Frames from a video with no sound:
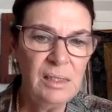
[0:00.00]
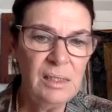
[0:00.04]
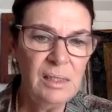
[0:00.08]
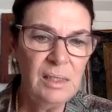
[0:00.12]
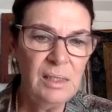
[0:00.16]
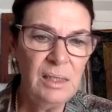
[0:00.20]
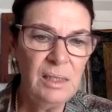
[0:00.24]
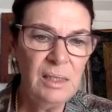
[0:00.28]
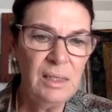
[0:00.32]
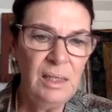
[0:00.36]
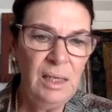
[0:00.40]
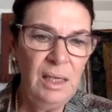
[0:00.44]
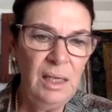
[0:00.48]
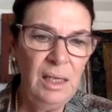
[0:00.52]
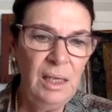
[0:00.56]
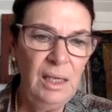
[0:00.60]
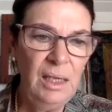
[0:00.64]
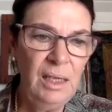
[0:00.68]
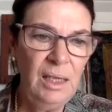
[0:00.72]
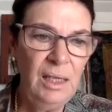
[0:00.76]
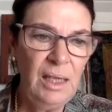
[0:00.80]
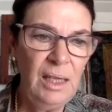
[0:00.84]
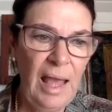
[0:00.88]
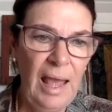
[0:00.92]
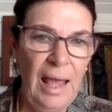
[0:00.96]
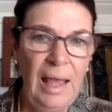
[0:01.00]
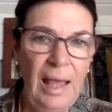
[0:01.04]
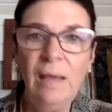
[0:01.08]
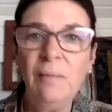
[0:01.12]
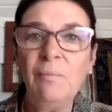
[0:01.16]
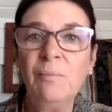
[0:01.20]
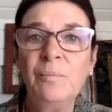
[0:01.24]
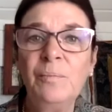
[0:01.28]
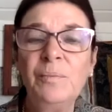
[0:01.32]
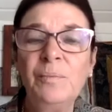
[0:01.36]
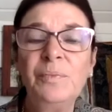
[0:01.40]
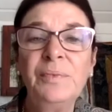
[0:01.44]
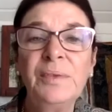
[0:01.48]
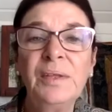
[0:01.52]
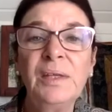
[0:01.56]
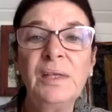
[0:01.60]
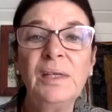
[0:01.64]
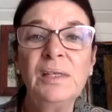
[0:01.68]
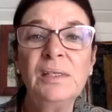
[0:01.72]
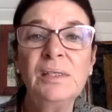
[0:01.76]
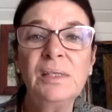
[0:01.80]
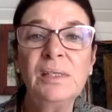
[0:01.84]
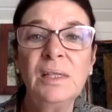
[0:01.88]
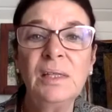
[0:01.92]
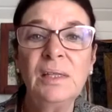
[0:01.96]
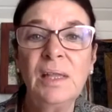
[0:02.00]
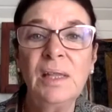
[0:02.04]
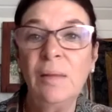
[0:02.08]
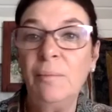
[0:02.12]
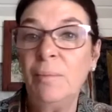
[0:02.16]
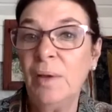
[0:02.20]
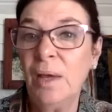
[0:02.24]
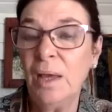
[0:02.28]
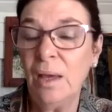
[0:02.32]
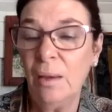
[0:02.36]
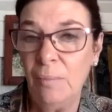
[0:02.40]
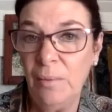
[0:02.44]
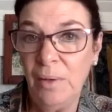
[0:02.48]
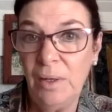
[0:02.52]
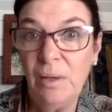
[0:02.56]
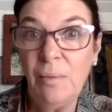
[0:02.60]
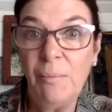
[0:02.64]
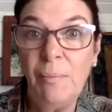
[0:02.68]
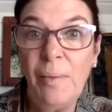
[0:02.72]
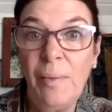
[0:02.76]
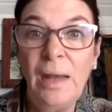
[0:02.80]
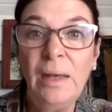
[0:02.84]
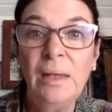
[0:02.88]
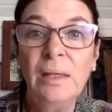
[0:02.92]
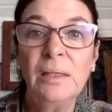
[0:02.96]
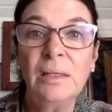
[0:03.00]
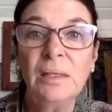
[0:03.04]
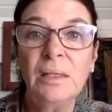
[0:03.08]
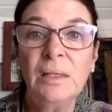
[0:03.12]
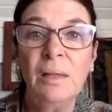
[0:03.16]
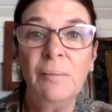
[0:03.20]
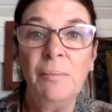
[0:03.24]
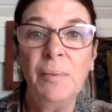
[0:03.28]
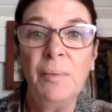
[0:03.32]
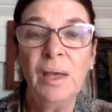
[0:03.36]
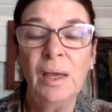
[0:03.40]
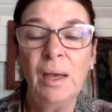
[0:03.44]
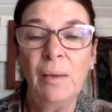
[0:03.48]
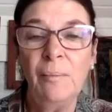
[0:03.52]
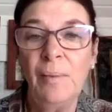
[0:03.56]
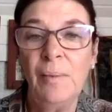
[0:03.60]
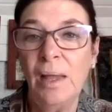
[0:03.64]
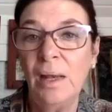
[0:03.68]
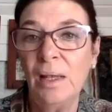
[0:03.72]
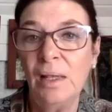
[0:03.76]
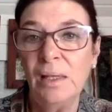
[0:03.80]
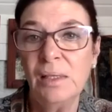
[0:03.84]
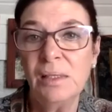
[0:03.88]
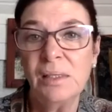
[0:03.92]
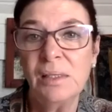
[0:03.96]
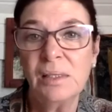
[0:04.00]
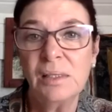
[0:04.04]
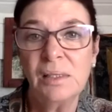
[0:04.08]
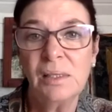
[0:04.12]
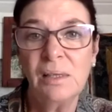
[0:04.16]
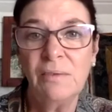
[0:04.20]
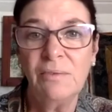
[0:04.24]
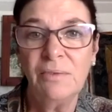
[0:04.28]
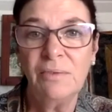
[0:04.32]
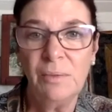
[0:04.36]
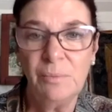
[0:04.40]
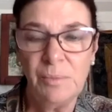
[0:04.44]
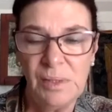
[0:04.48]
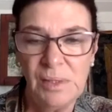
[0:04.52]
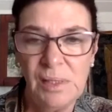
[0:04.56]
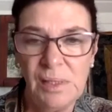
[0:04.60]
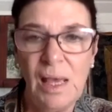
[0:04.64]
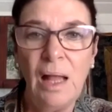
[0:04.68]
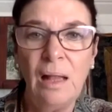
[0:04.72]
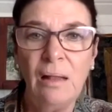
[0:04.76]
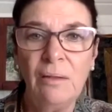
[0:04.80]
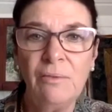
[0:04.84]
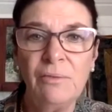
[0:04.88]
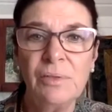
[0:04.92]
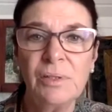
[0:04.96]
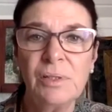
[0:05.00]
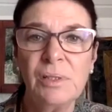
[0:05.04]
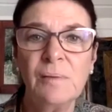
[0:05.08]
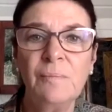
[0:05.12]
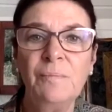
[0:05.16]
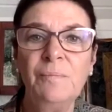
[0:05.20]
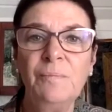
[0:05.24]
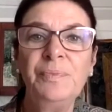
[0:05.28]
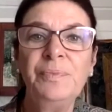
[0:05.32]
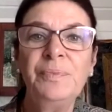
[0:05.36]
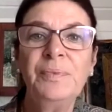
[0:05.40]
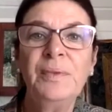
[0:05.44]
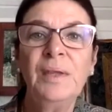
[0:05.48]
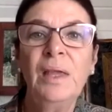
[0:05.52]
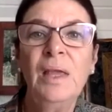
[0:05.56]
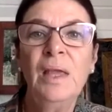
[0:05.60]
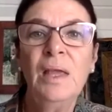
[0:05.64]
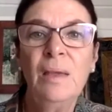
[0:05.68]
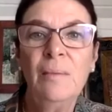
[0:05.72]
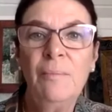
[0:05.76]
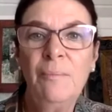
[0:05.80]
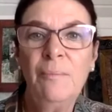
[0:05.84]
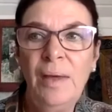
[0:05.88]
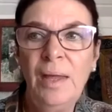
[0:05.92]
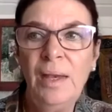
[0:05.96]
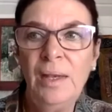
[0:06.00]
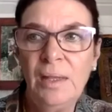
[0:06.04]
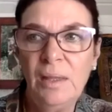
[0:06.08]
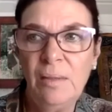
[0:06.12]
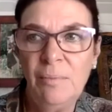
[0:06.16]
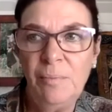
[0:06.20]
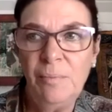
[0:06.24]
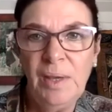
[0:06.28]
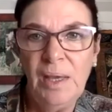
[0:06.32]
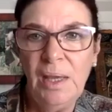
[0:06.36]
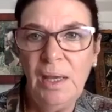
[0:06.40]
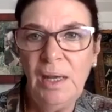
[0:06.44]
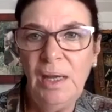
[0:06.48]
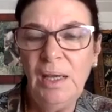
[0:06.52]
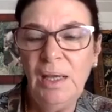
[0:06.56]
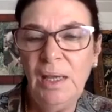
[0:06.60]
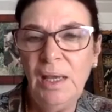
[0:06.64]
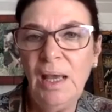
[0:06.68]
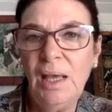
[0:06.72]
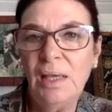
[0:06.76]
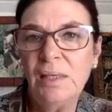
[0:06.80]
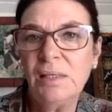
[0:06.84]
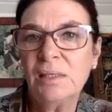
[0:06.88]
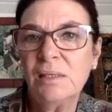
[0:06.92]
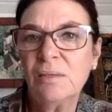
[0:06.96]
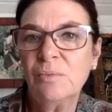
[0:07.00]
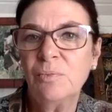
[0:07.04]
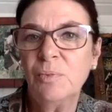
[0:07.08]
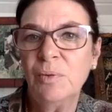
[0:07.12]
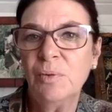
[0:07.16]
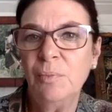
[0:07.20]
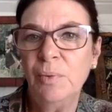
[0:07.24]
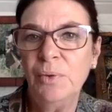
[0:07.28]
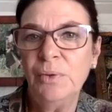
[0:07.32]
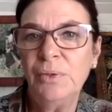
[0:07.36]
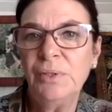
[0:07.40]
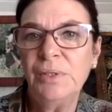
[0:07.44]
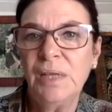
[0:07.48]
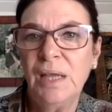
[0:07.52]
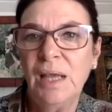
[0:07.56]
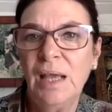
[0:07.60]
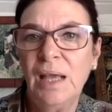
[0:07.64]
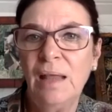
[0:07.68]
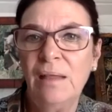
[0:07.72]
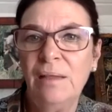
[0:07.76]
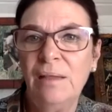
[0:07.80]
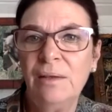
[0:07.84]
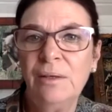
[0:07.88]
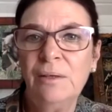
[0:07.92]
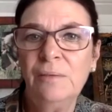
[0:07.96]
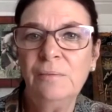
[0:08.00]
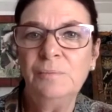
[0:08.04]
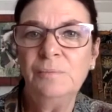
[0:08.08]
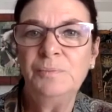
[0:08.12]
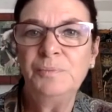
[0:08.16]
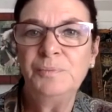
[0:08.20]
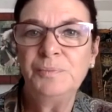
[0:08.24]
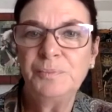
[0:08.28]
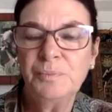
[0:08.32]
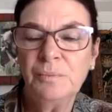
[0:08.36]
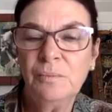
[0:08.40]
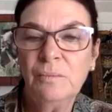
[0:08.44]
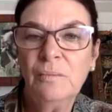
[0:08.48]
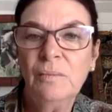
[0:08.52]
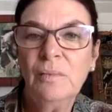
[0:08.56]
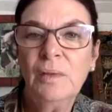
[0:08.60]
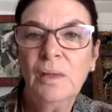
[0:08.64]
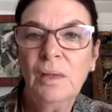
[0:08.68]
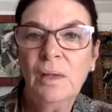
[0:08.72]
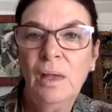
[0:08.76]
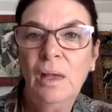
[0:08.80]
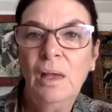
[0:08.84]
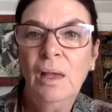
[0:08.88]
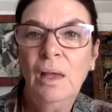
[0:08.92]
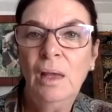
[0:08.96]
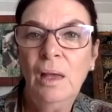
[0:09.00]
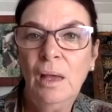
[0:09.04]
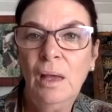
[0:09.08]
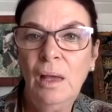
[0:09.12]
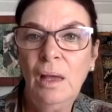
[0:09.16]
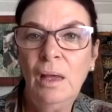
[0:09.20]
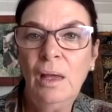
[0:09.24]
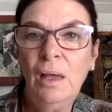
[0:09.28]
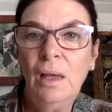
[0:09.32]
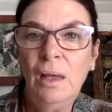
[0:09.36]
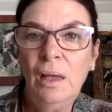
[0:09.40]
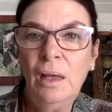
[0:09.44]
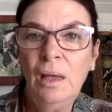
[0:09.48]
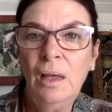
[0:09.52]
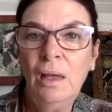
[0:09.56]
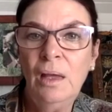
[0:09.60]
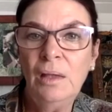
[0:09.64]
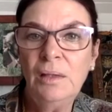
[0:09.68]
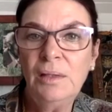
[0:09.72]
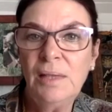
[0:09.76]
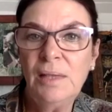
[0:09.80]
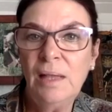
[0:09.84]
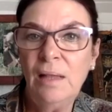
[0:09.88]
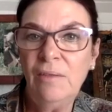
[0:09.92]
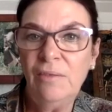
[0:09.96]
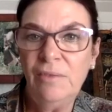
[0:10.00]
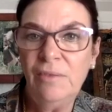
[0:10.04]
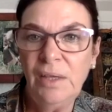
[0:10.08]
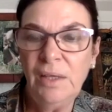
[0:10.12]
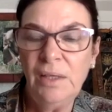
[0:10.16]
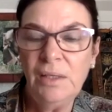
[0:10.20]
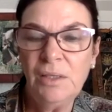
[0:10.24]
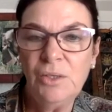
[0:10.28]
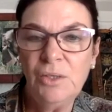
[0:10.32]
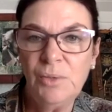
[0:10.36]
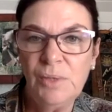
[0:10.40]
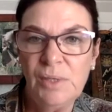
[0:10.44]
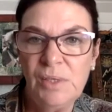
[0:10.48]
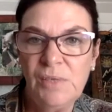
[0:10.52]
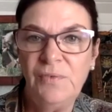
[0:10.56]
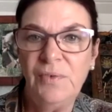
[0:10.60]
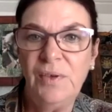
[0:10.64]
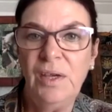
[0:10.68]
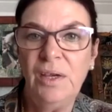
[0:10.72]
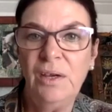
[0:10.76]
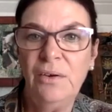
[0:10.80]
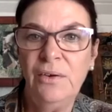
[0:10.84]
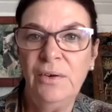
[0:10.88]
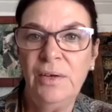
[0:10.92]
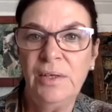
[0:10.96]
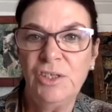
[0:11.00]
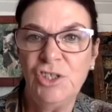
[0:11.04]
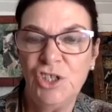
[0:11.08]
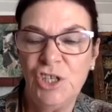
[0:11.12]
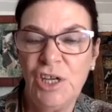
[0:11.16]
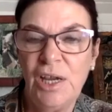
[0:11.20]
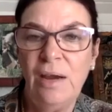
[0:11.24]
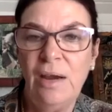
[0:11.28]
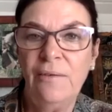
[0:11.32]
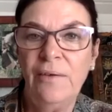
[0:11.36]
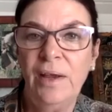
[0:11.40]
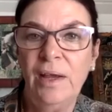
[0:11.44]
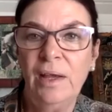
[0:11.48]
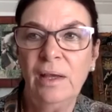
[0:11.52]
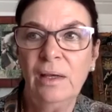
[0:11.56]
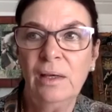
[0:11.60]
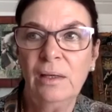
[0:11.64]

the aim, is that they become independent, they become analysts of themselves. But at the beginning, yes, we're both together, delving into a sphere and sharing